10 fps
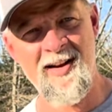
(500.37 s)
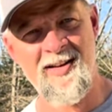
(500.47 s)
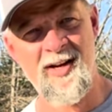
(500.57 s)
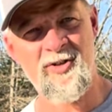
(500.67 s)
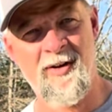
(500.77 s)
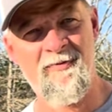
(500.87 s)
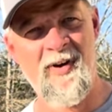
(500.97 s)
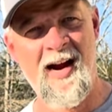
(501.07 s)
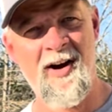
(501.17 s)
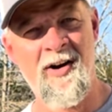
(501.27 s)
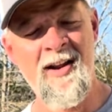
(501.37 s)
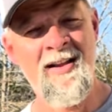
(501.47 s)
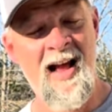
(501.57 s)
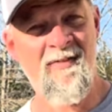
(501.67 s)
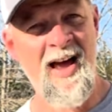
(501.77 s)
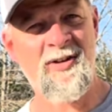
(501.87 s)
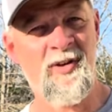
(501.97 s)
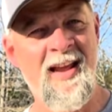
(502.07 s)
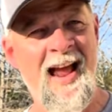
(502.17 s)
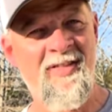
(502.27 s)
And catch on fire. I've
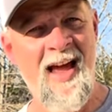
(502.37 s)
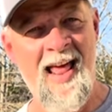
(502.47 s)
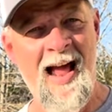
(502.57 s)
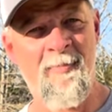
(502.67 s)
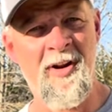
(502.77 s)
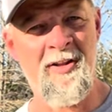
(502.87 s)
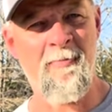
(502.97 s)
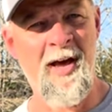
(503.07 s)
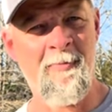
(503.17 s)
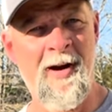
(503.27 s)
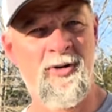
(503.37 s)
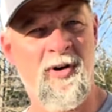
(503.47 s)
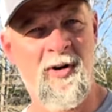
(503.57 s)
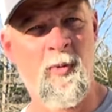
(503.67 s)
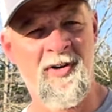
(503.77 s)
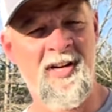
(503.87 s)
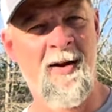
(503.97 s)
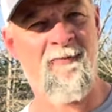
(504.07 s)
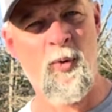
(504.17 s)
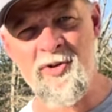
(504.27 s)
actually had that happen in the bed of my truck one
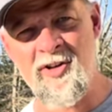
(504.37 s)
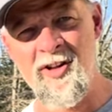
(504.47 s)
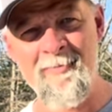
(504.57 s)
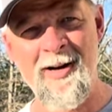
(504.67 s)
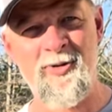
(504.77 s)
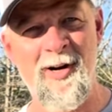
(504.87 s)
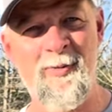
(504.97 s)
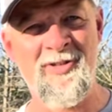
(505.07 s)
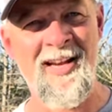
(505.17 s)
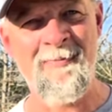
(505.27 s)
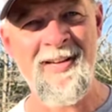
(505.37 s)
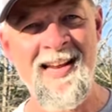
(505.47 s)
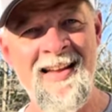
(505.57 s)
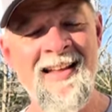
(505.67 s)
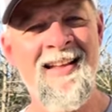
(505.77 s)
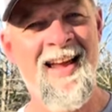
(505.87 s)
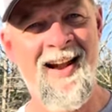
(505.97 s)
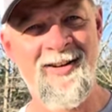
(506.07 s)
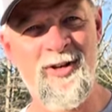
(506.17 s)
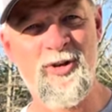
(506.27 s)
time. Fortunately, my truck was empty and
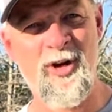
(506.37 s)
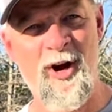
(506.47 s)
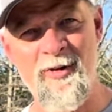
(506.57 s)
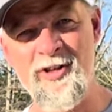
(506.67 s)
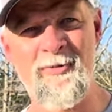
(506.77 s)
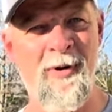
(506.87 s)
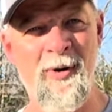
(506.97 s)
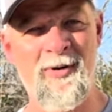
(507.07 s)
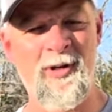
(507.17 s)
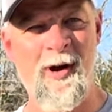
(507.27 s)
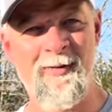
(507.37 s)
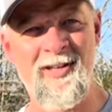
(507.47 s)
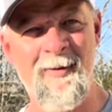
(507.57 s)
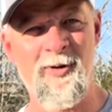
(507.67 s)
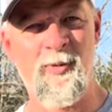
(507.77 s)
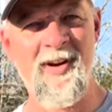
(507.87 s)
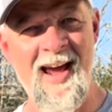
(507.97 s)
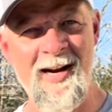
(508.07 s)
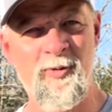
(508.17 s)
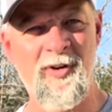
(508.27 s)
I just saw the smoke, so I was able to
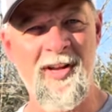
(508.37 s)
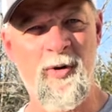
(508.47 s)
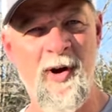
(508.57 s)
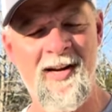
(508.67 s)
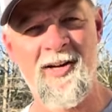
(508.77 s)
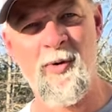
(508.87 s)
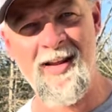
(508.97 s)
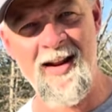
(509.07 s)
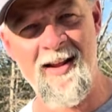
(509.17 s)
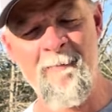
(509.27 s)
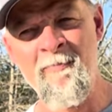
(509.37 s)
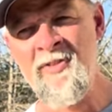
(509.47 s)
react really quick and go get it.